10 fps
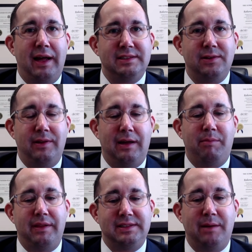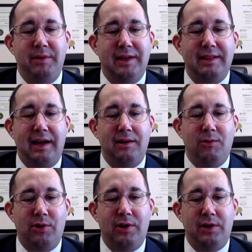so that by the time you get that
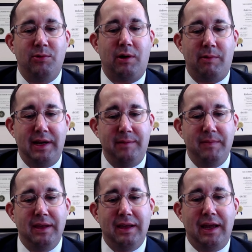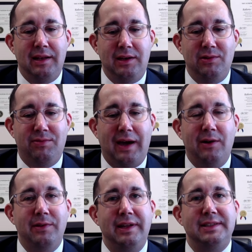order, you are ready, and then you
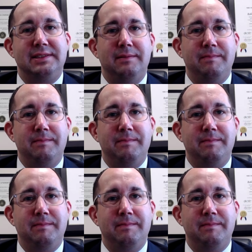file this